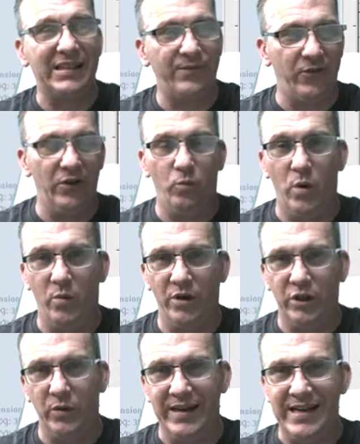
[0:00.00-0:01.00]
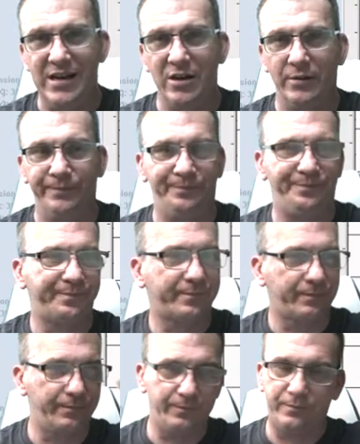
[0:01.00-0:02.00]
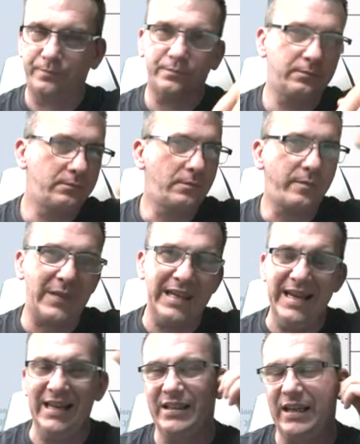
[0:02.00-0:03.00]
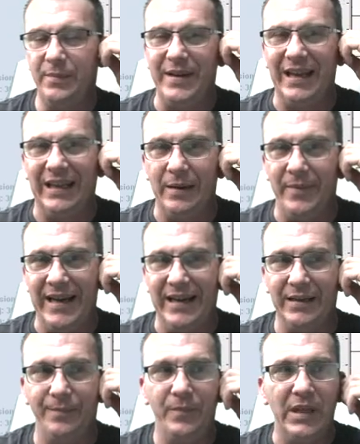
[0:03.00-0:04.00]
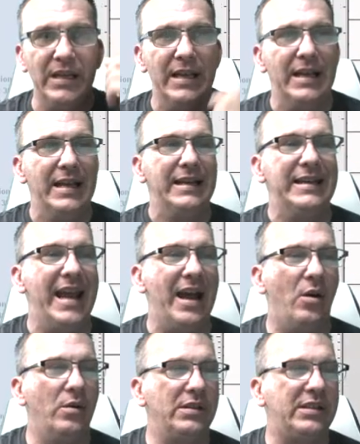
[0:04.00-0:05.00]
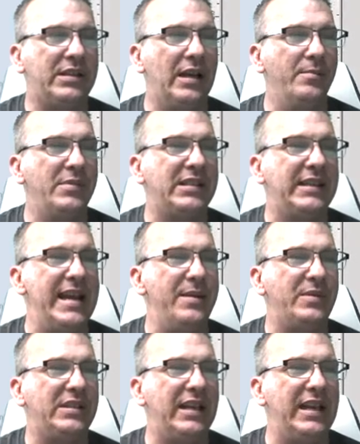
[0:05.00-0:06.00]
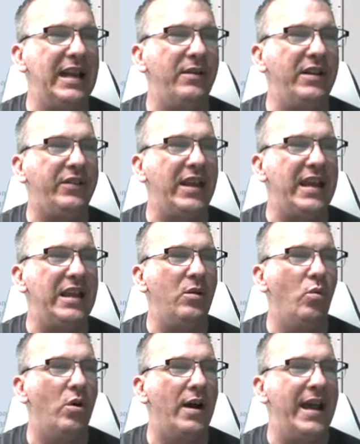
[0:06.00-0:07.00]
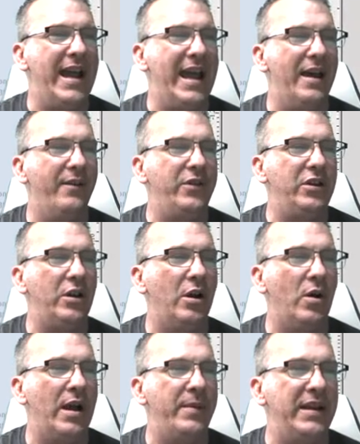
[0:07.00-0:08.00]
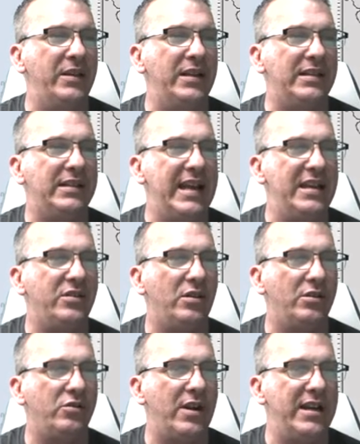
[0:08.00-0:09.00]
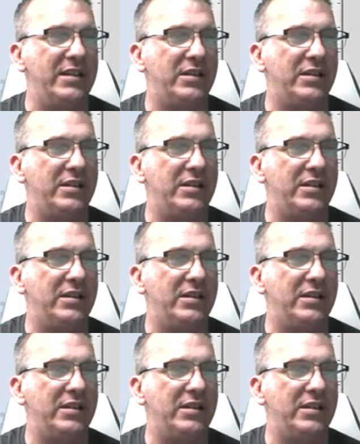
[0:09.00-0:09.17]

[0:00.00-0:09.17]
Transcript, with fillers: for what we're doing here, it's going to be eliminated. Now, some states and everything will have, you know, I mean, the states are traced